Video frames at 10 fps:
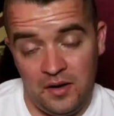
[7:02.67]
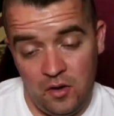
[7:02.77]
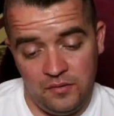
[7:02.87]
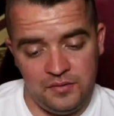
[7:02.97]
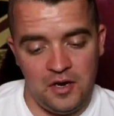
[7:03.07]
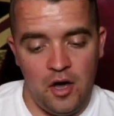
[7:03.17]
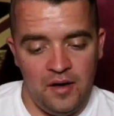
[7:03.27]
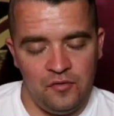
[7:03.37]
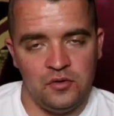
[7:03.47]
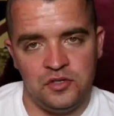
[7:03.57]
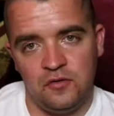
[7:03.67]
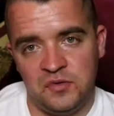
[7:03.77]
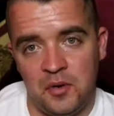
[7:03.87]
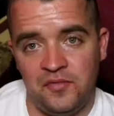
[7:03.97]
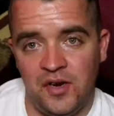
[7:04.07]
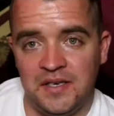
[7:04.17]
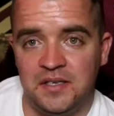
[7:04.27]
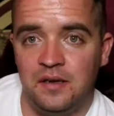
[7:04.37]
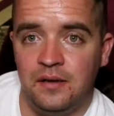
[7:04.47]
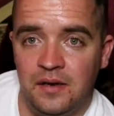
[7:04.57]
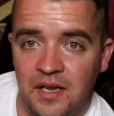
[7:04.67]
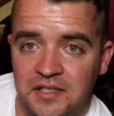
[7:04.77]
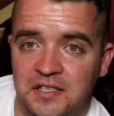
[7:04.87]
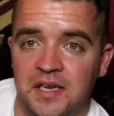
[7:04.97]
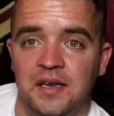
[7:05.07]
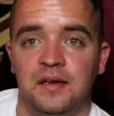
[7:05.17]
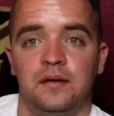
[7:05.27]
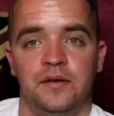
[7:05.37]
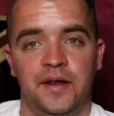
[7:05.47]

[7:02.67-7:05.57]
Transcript: I can't lie. I've got a soft spot for Leicester City.